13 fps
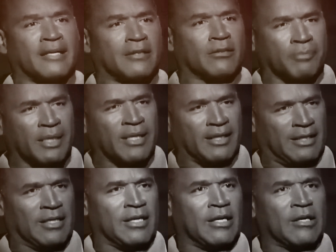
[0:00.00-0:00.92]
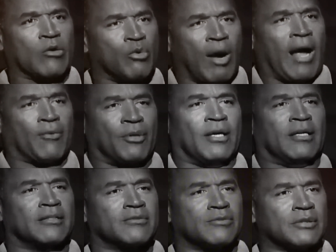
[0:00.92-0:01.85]
but the new jury pool was
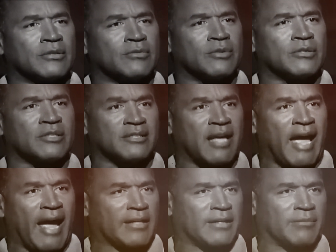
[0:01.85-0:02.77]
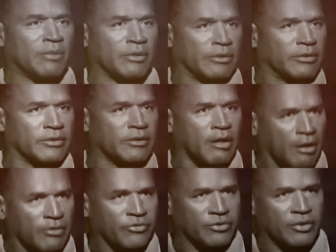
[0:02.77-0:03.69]
more racially diverse, which many
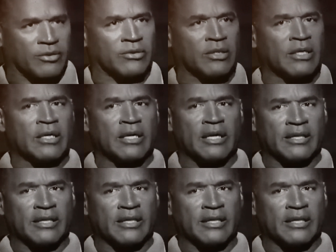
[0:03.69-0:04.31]
believed favored the